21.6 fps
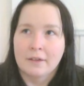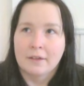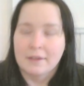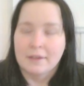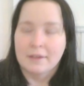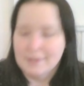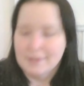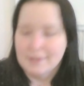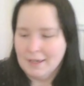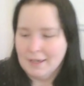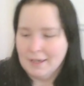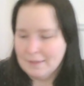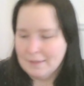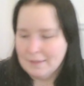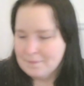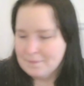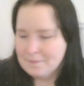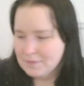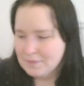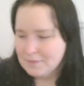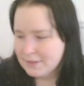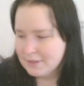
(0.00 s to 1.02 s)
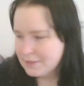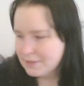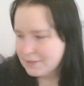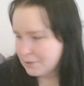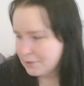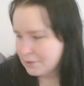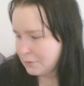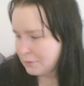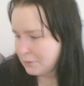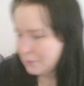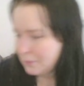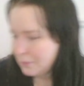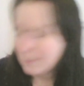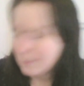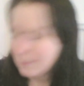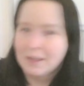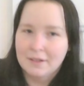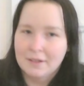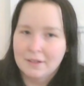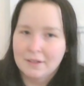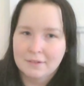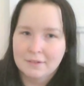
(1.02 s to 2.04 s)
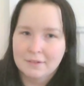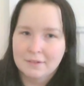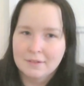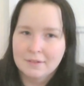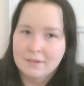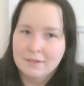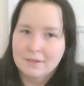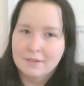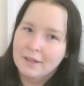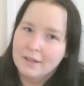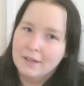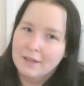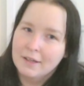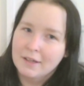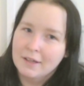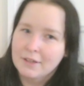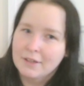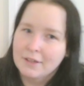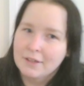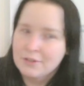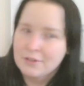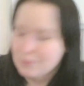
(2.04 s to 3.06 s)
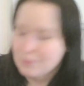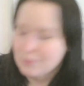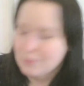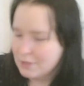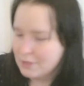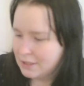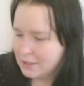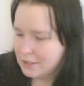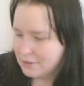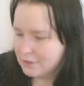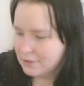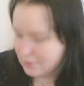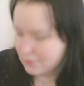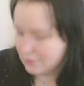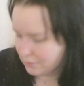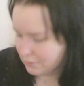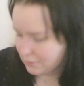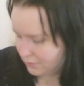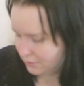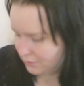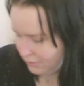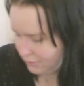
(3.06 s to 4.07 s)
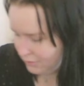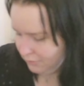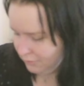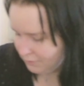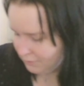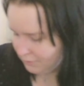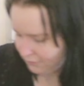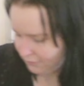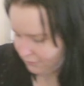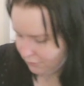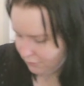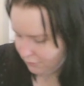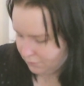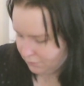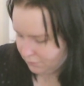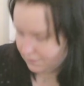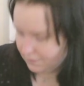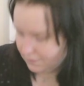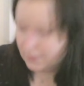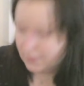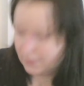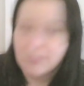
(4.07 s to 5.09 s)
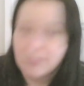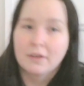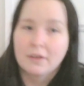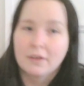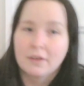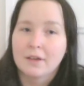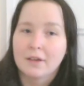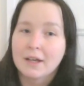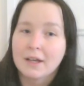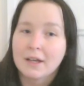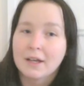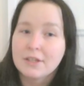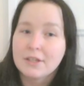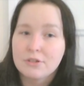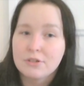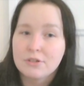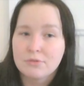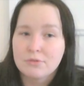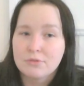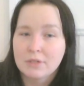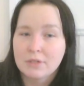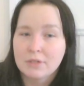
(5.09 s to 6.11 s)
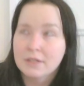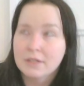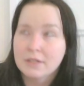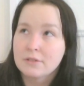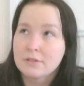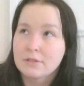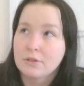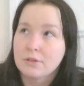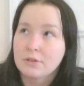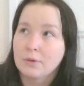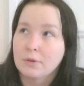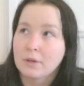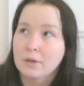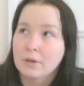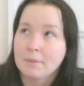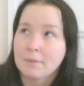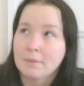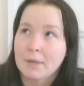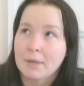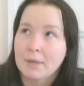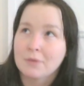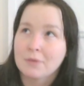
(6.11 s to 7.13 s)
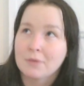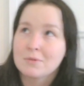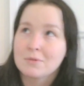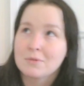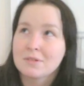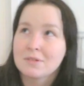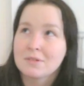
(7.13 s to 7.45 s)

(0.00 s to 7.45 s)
Yeah, so I usually talk. Oh, my phone. I usually talk about